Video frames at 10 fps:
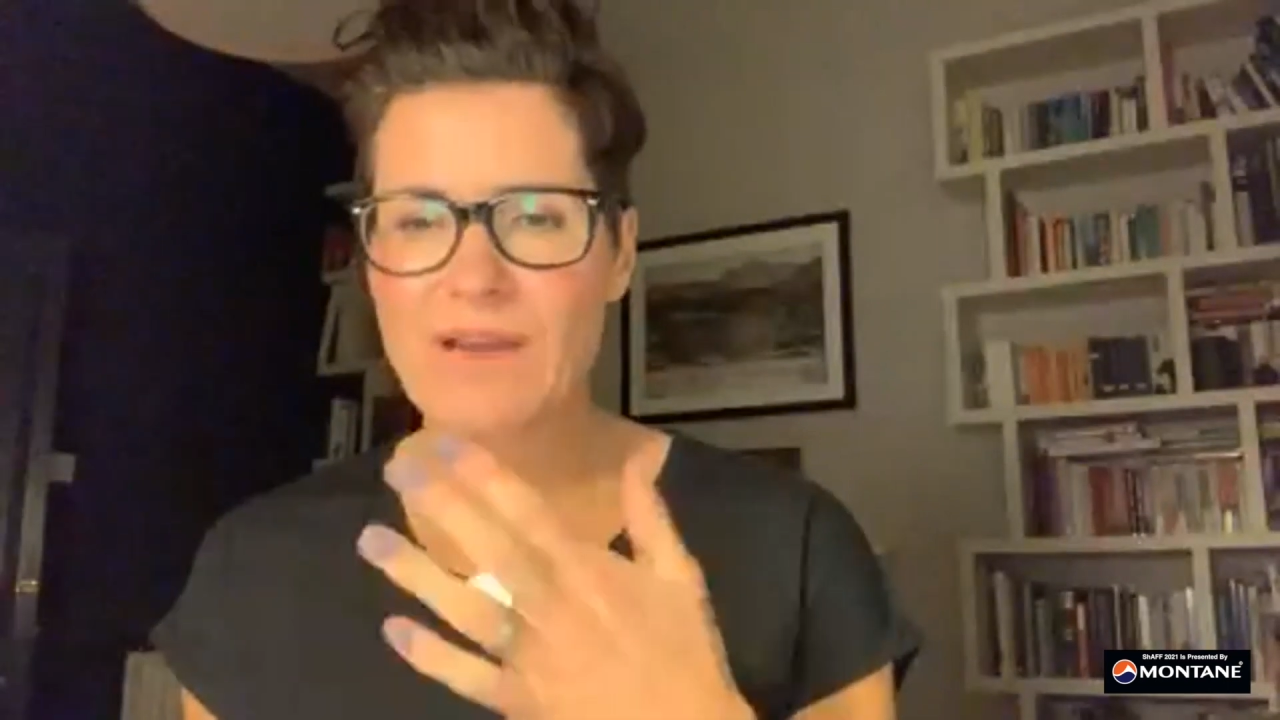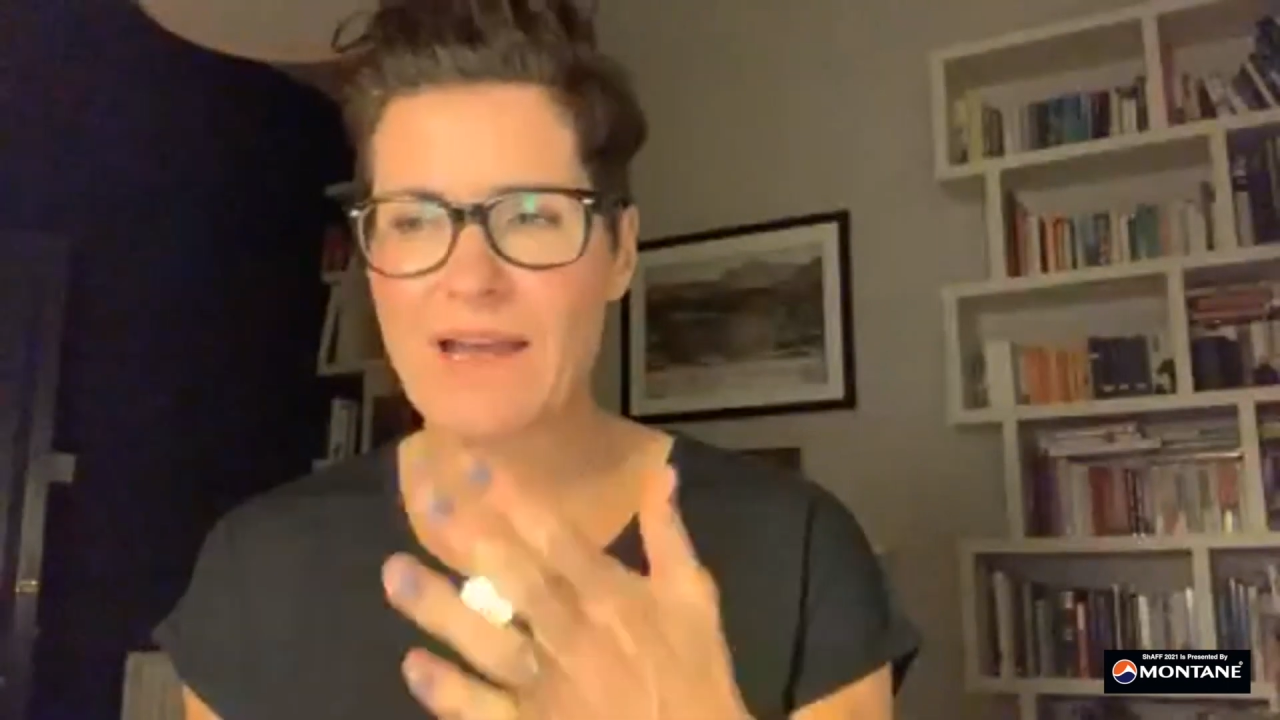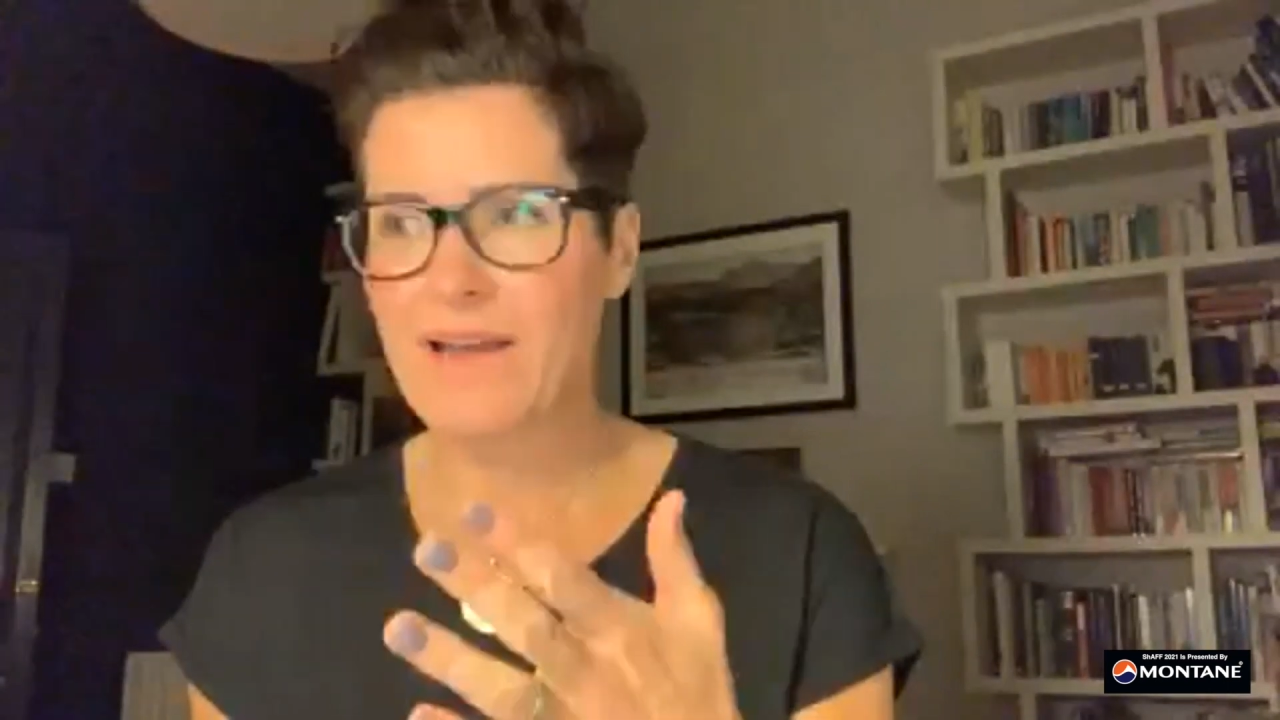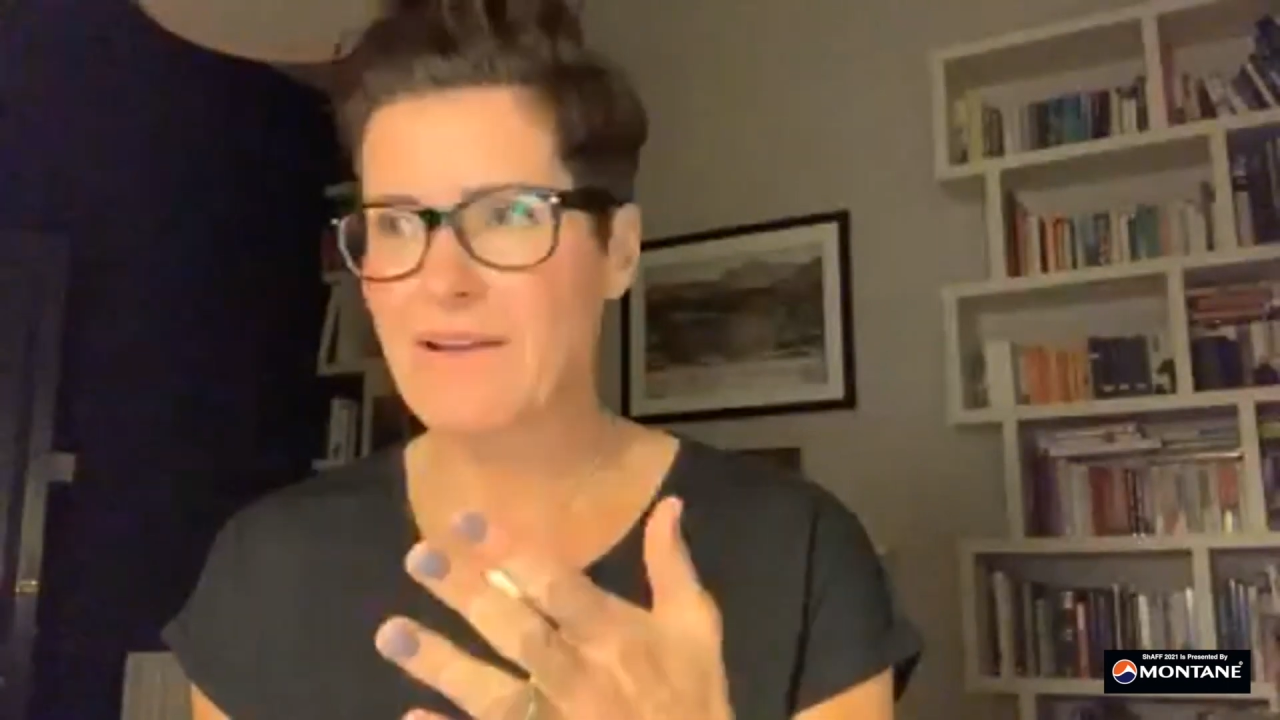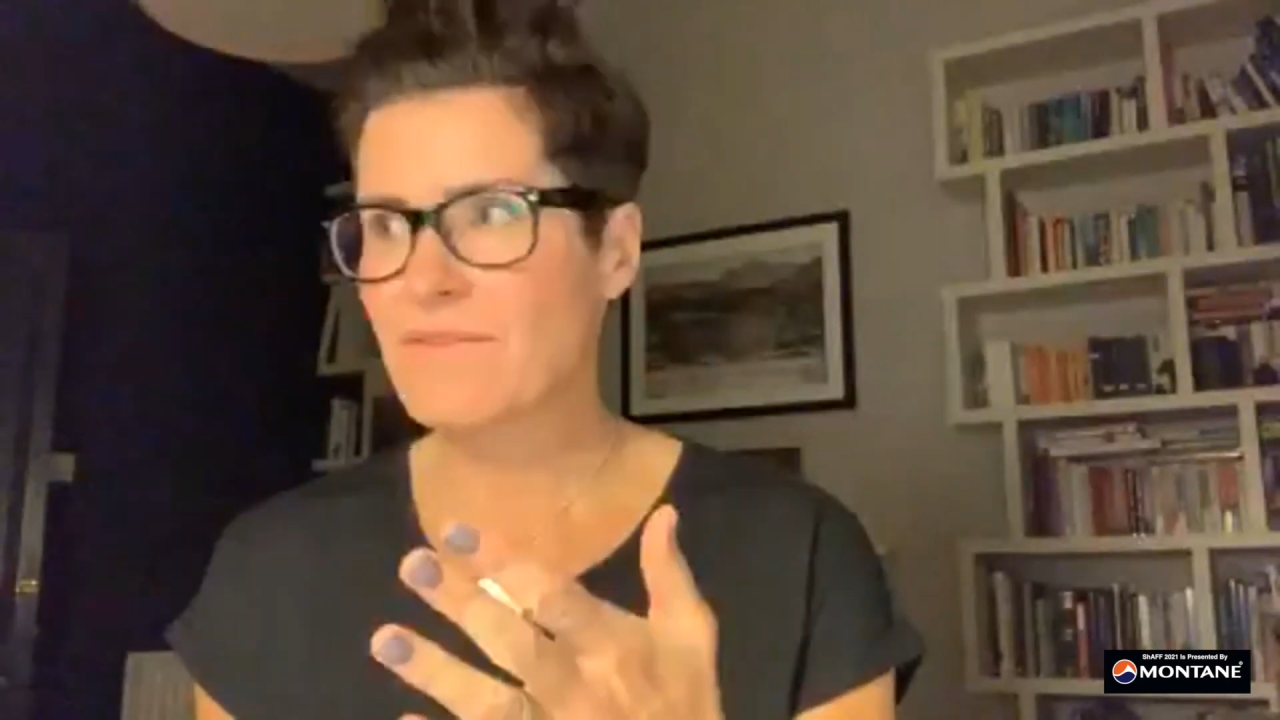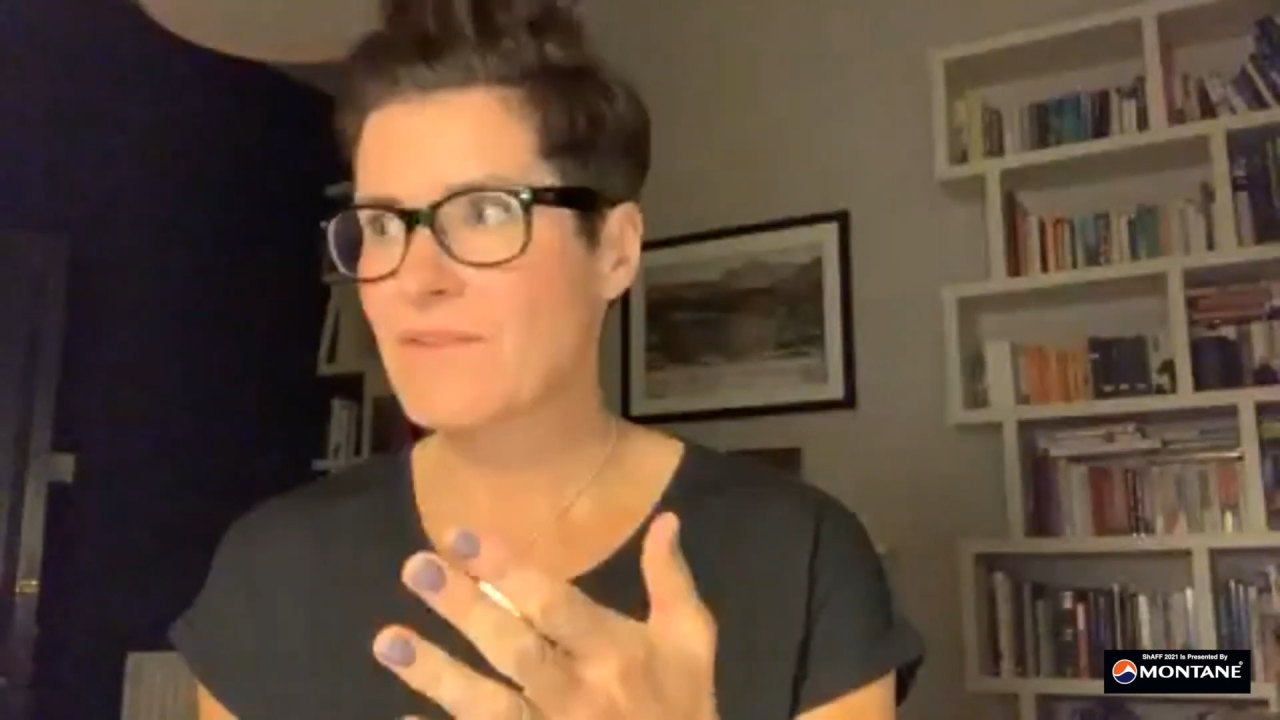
have